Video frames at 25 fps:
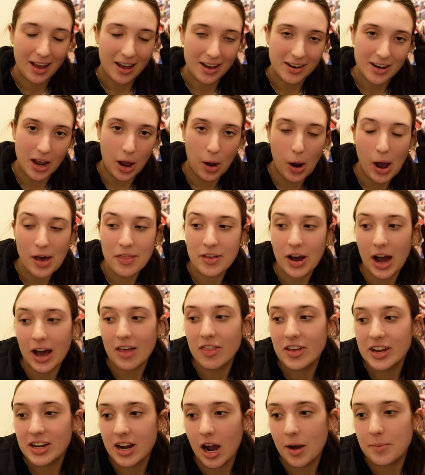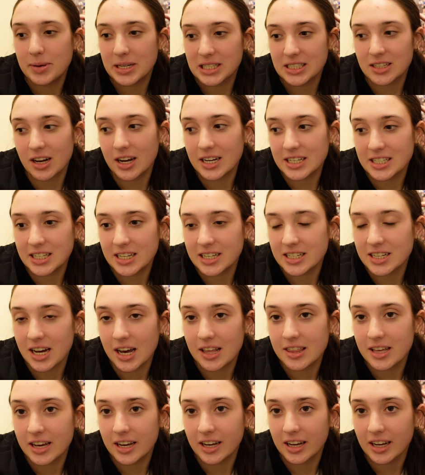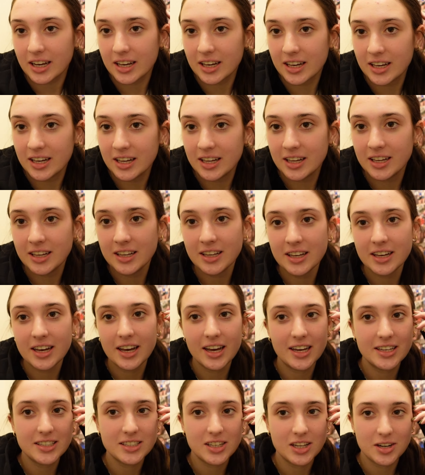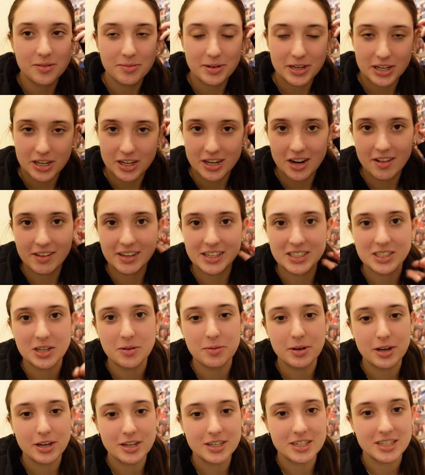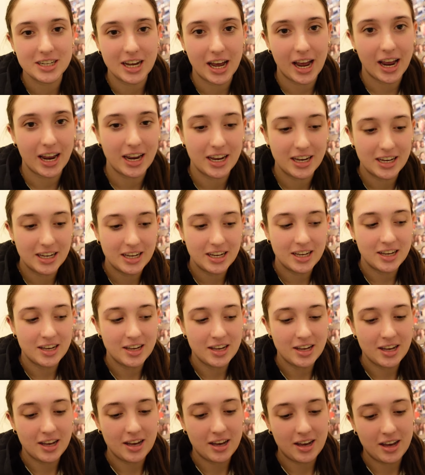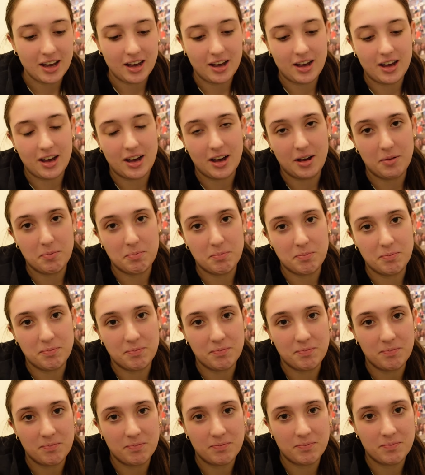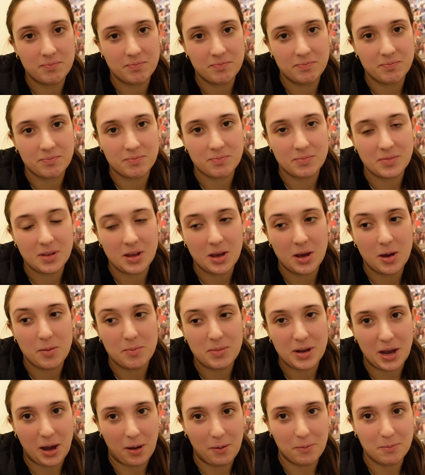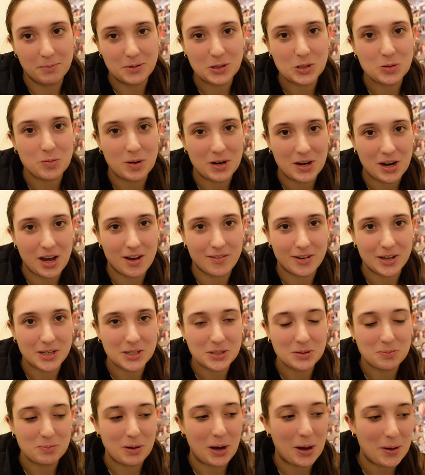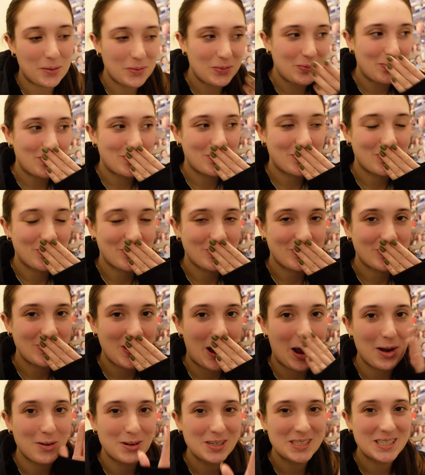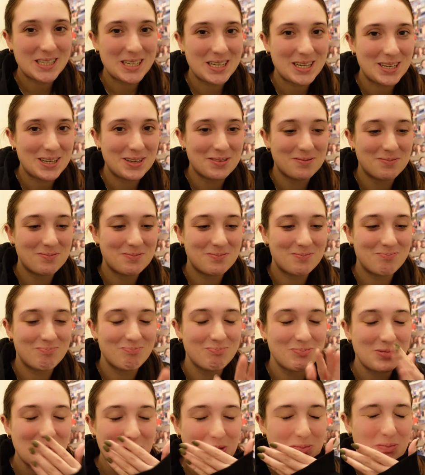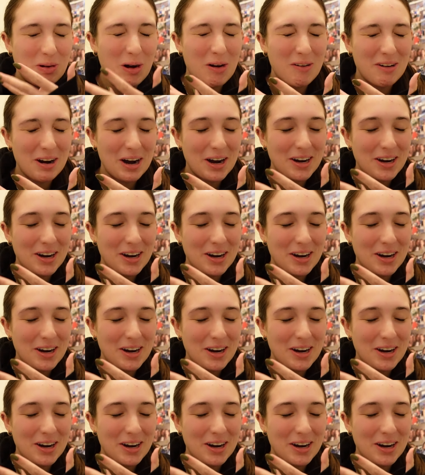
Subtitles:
No, I think I'm excited. I think it's going to be good. I think it's going to be a good day. But yeah, just a bit nervous. But I will see you tomorrow.